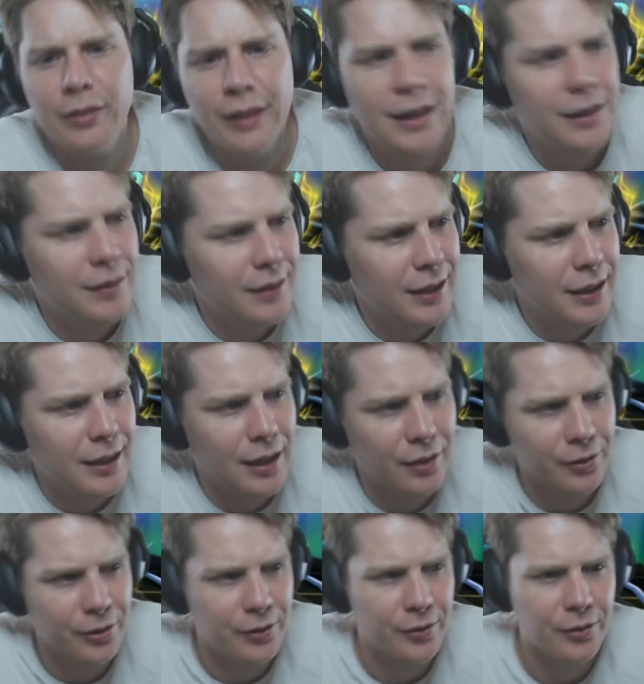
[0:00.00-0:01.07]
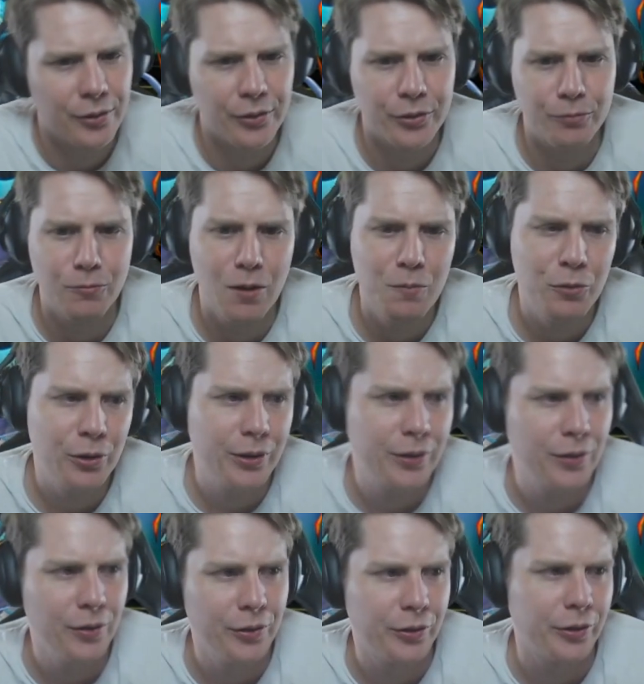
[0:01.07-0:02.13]
needs to get another Exclusion. One more
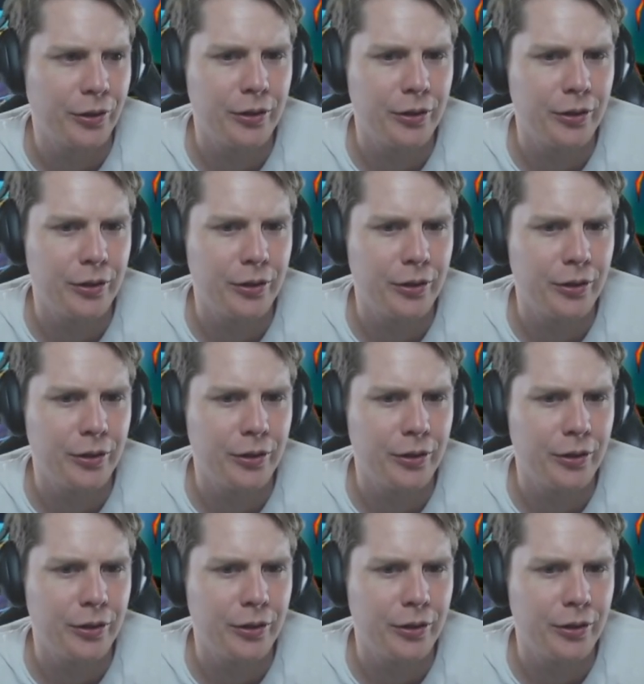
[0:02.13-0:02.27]
Exclusion.